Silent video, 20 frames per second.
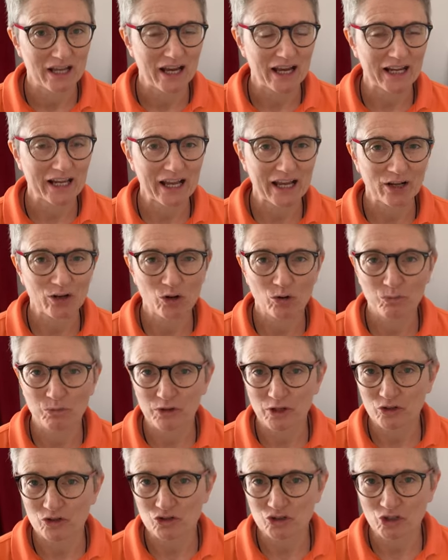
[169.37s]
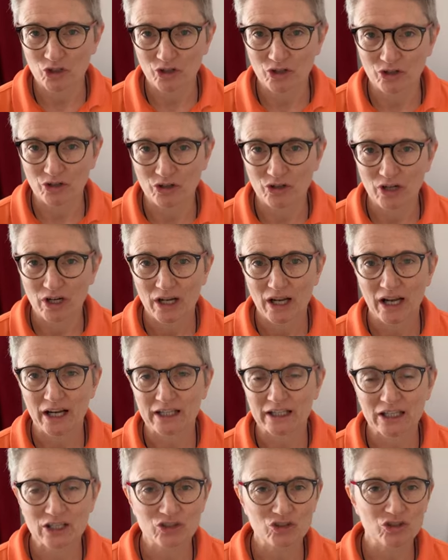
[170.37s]
I can't cope without sugar, I
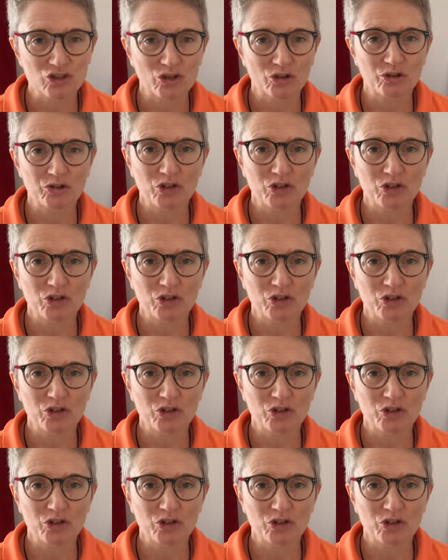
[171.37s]
need sugar